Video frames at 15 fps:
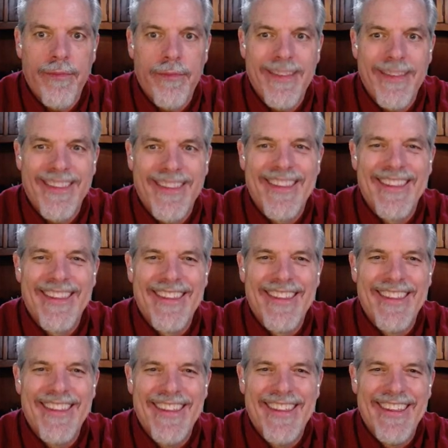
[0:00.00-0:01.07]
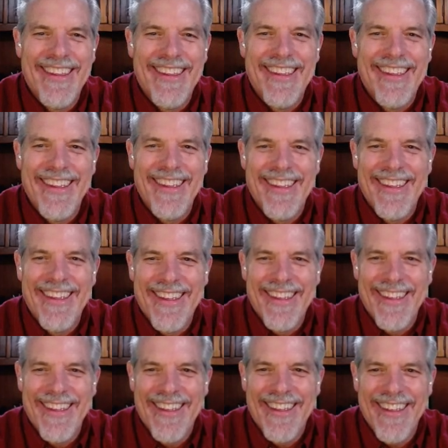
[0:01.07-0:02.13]

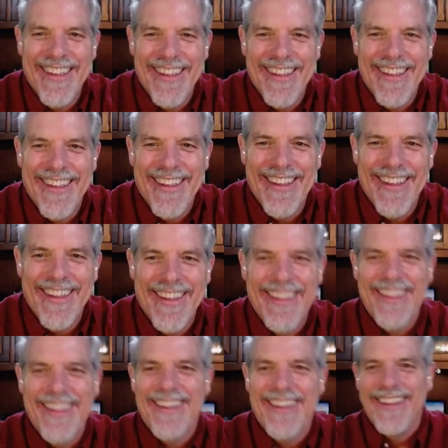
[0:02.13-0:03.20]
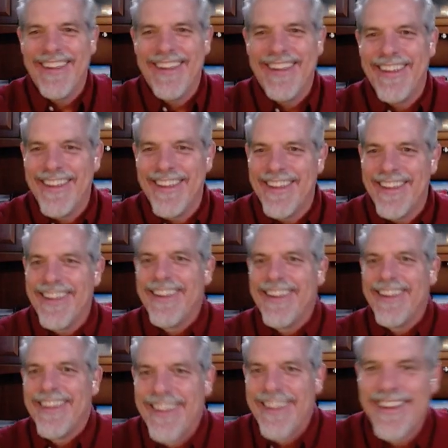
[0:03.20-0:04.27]

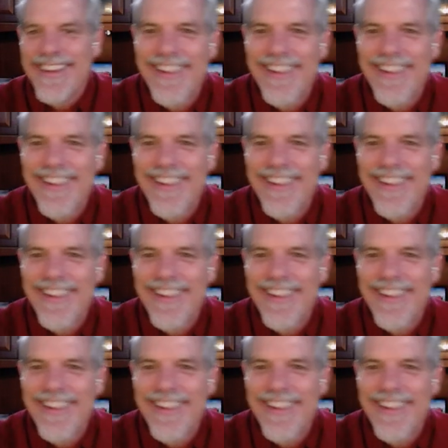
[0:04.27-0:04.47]
This person isn't speaking.